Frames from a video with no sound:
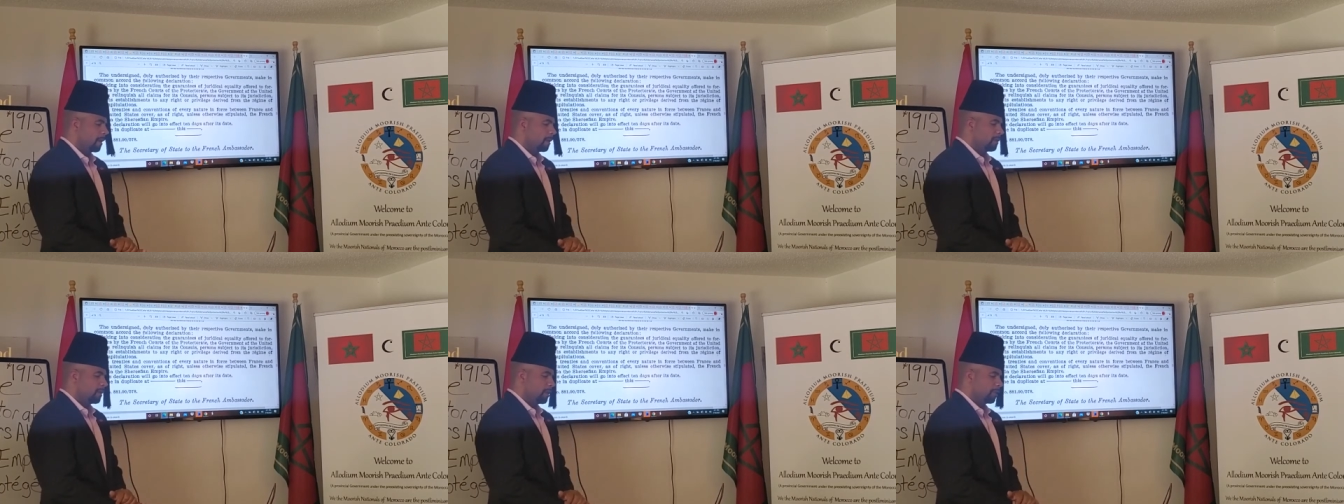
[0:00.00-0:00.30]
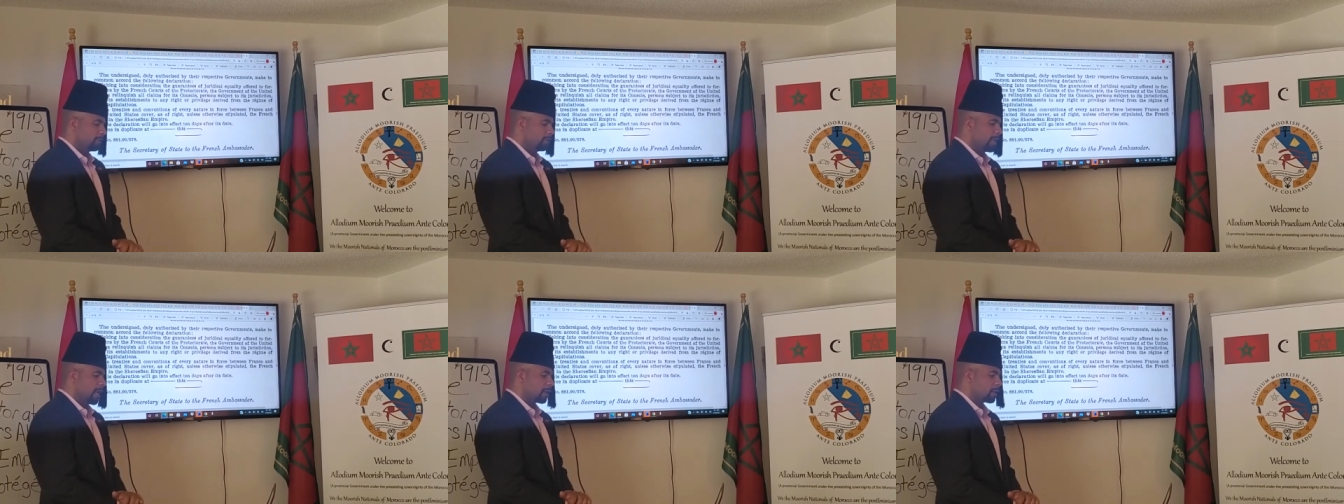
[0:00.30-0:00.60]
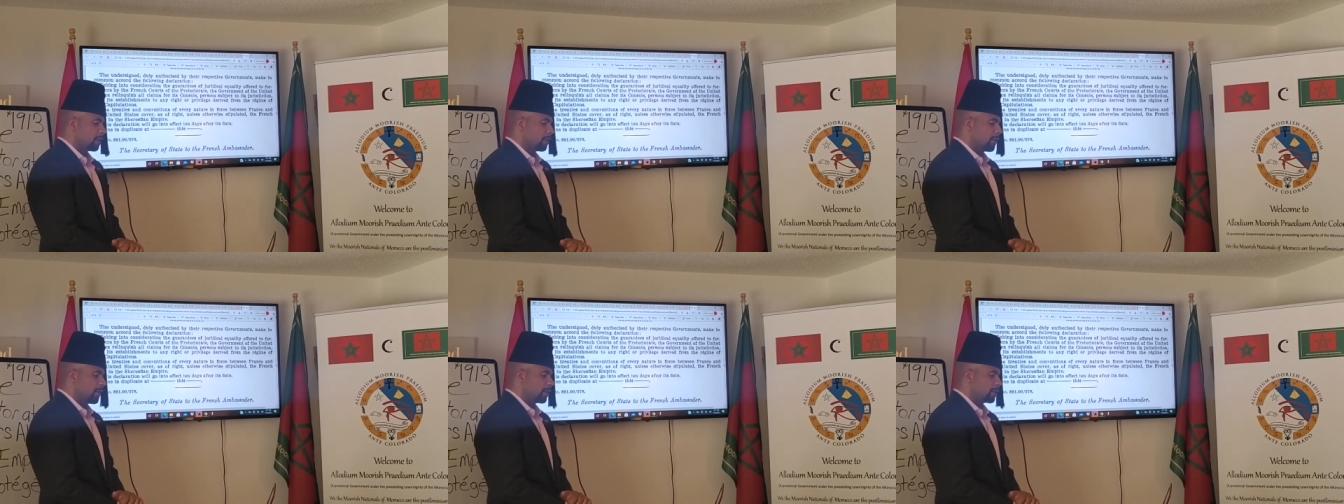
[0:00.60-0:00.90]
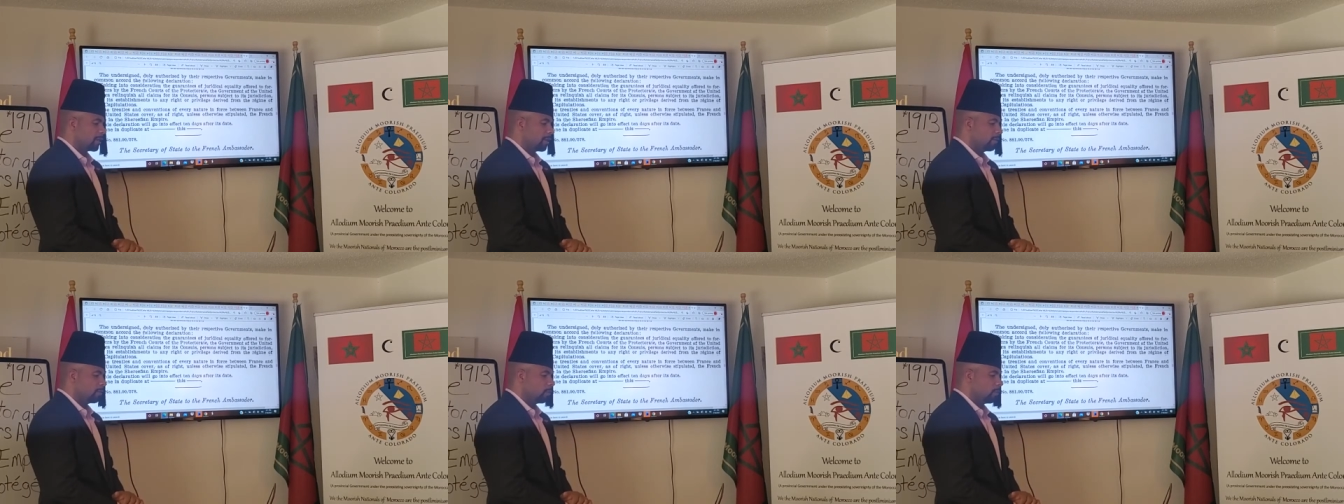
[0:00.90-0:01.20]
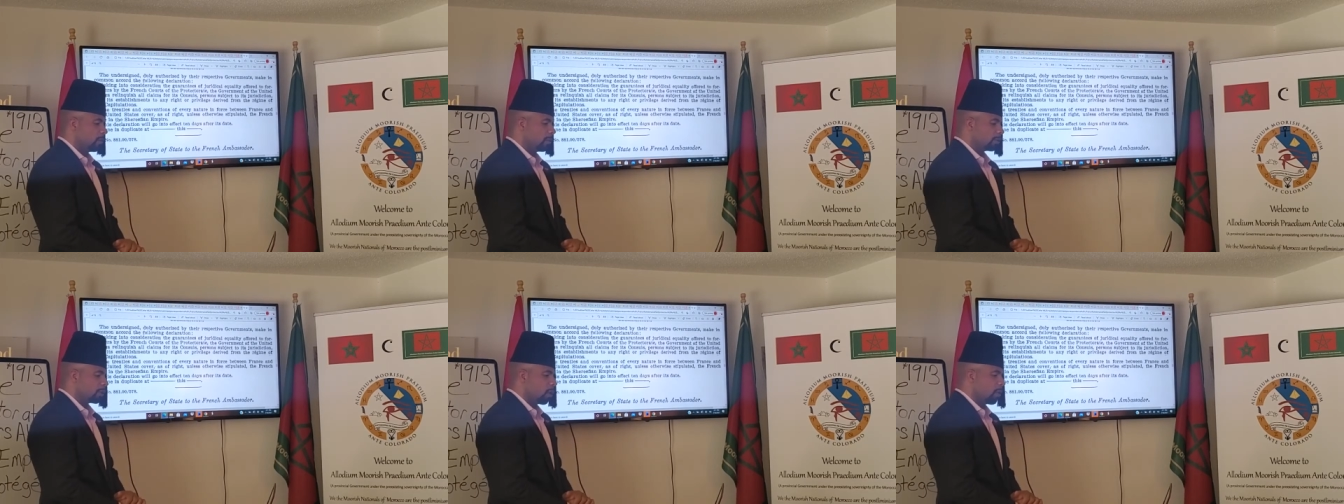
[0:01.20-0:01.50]
This declaration
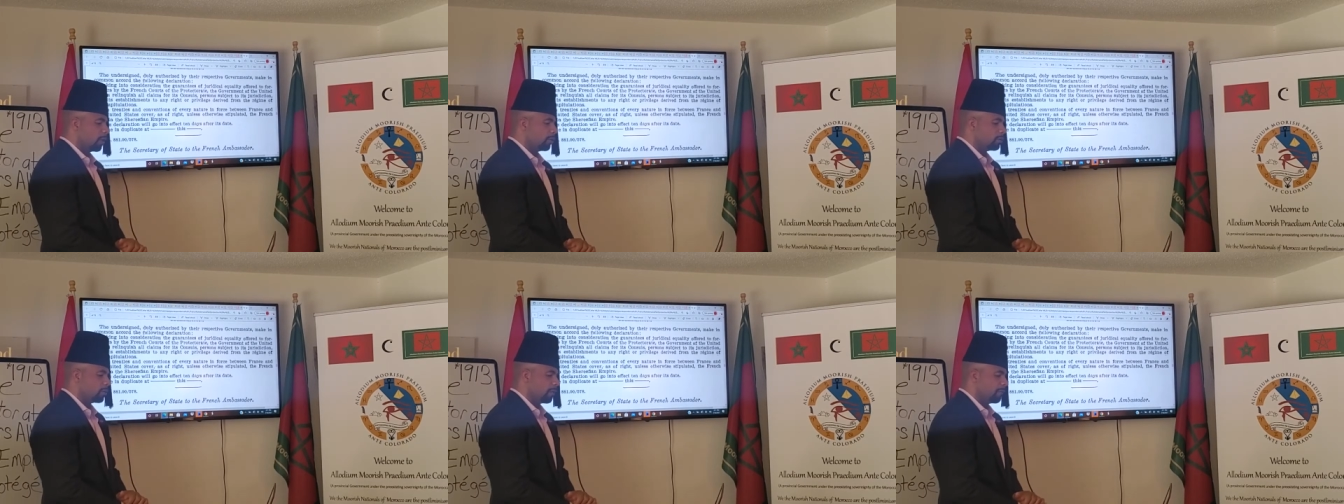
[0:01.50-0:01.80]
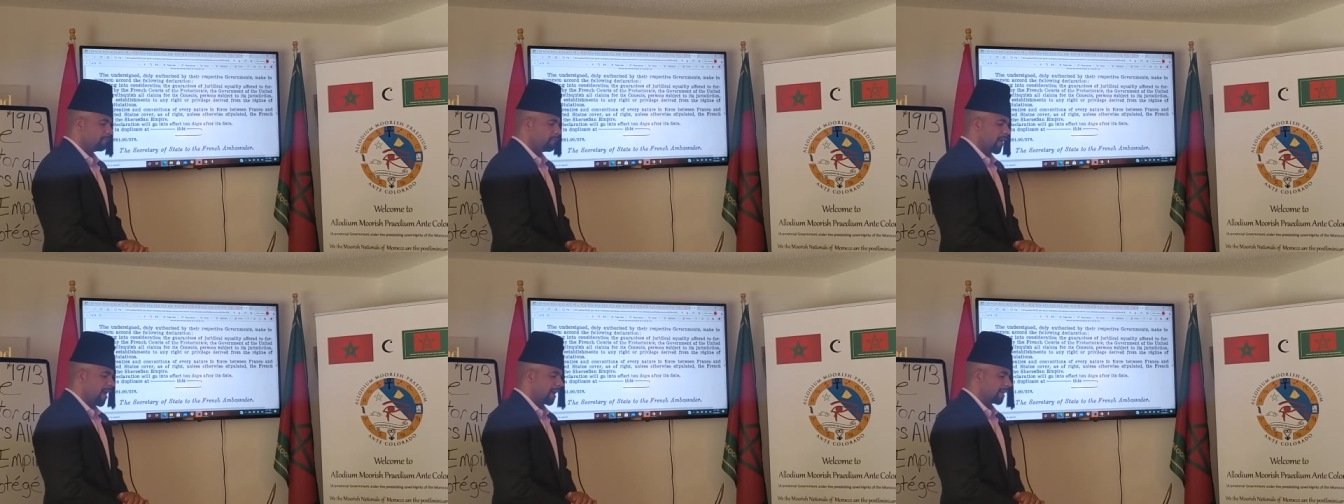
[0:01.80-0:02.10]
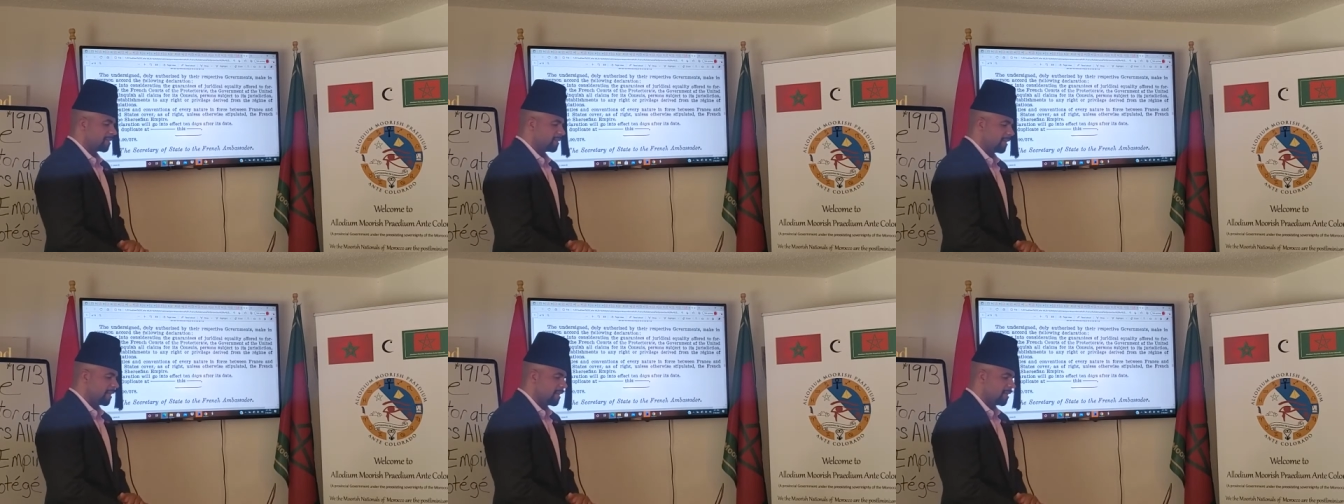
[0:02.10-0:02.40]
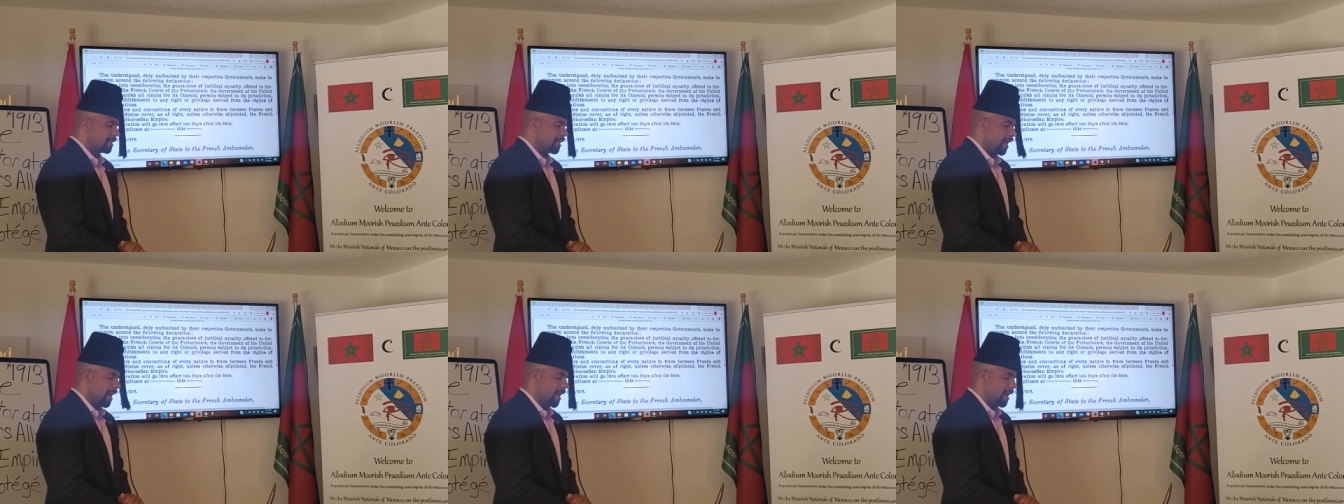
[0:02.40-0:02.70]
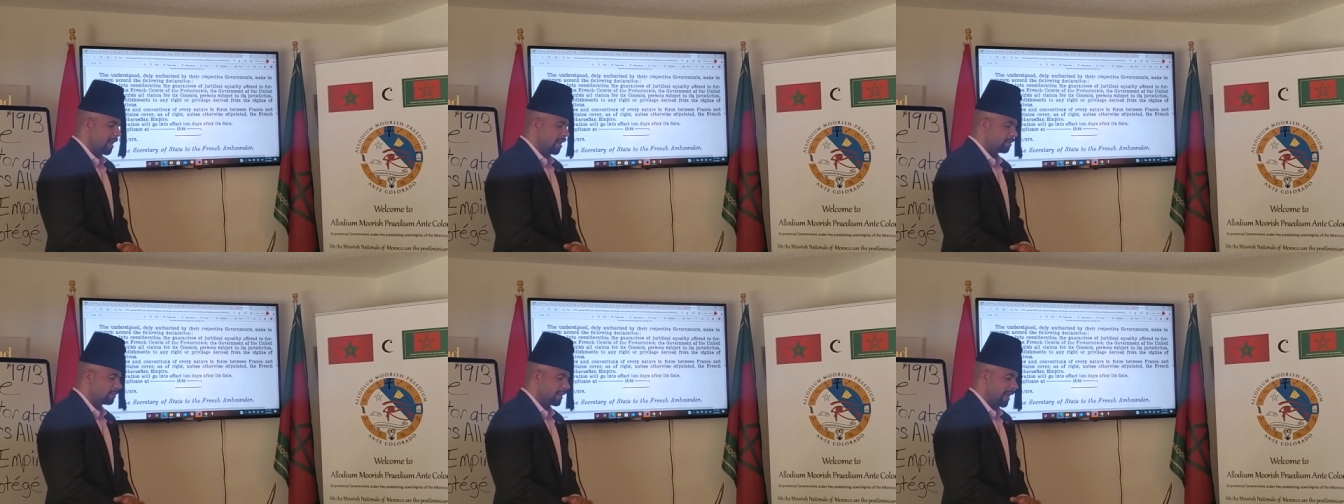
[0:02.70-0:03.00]
will go into effect 10
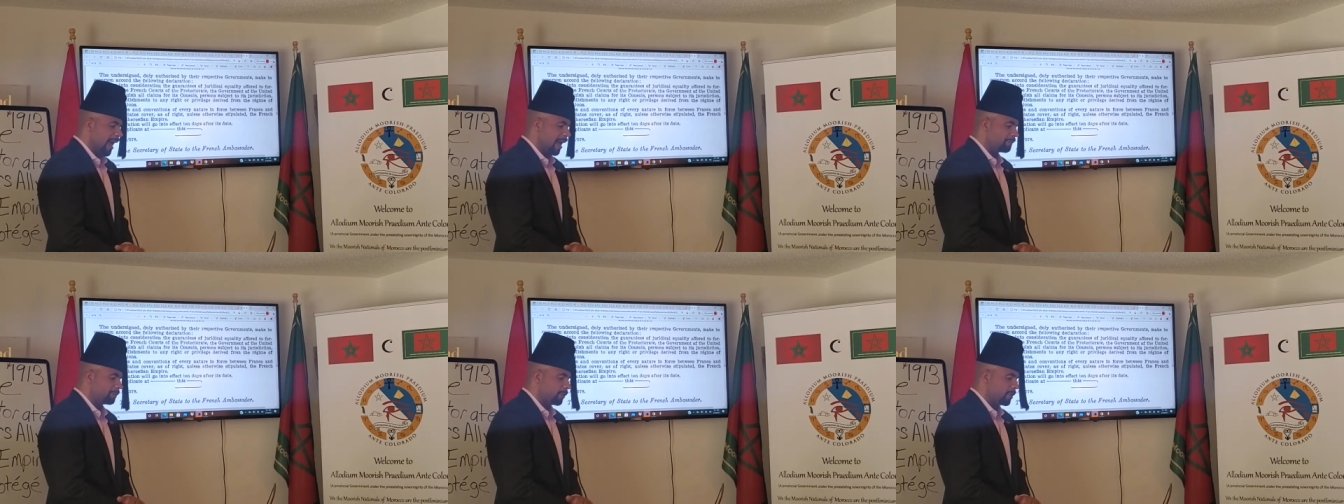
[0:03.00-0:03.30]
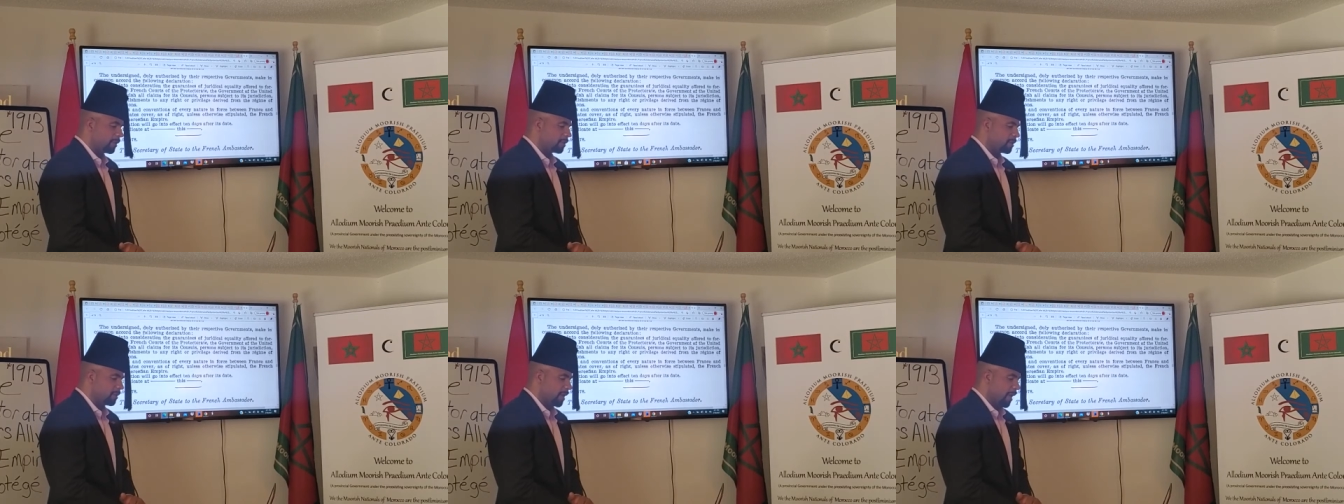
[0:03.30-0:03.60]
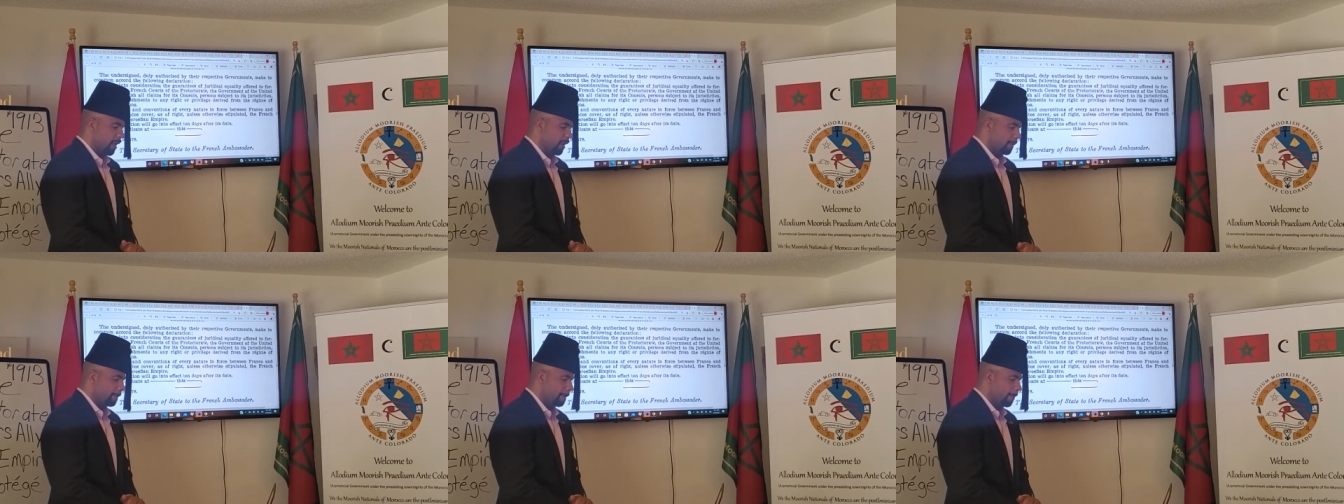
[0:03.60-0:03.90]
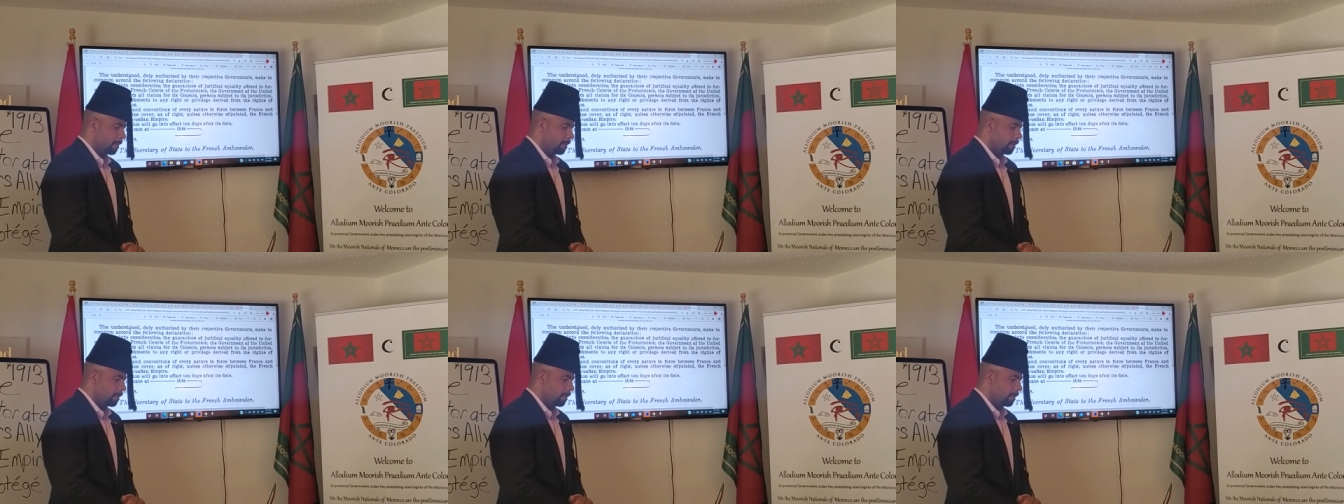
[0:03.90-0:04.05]
days after its date.